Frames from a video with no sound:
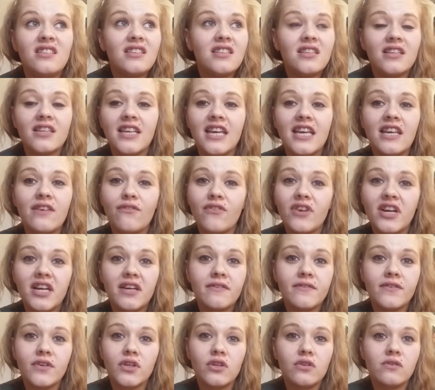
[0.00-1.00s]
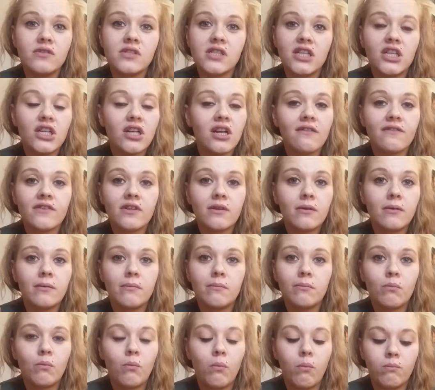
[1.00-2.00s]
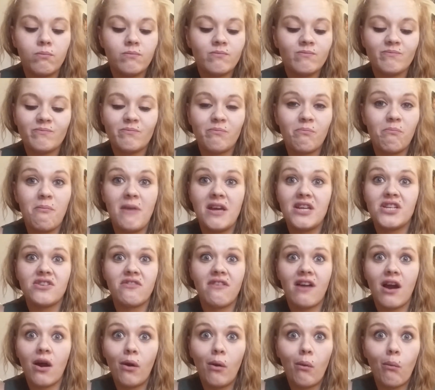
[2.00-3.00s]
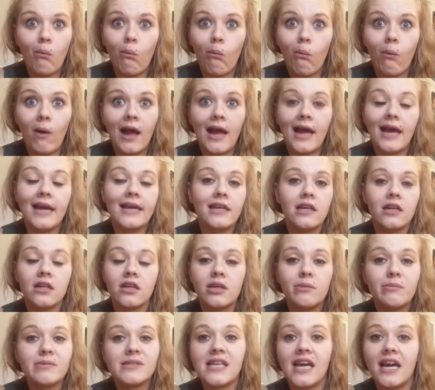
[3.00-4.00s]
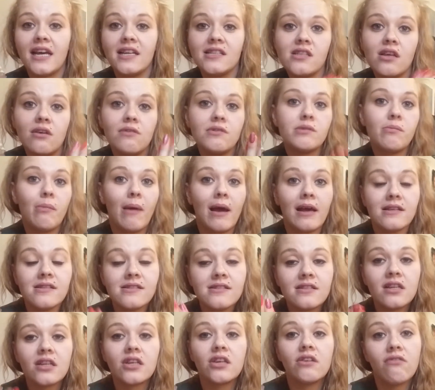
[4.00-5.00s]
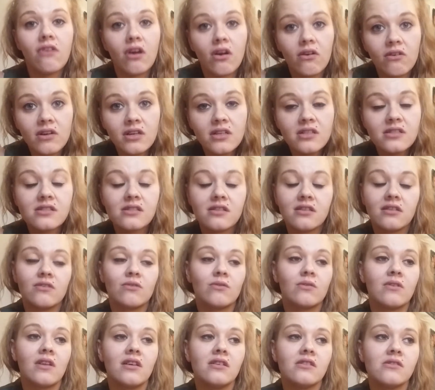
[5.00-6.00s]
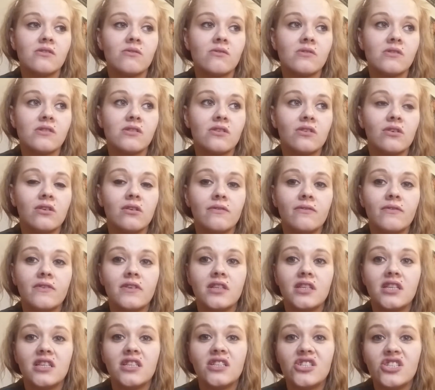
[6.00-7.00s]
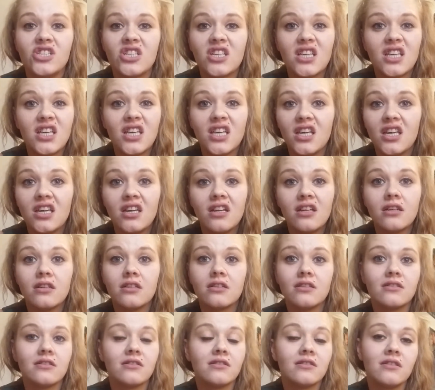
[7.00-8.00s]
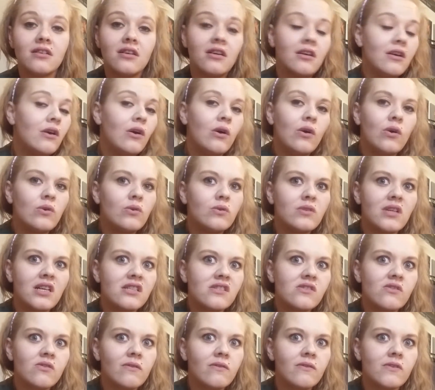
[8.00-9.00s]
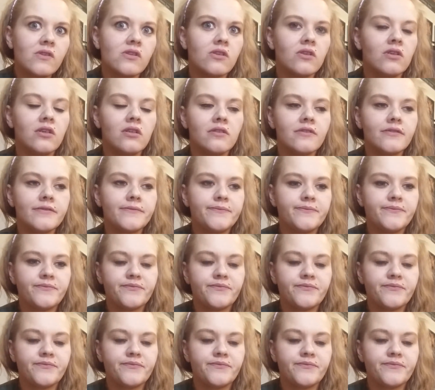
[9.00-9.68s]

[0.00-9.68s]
You get your free foods that you don't have to measure out and weigh, you know, your potatoes, your pasta, your rice and all that sort of stuff, and your chicken and all that sort of stuff.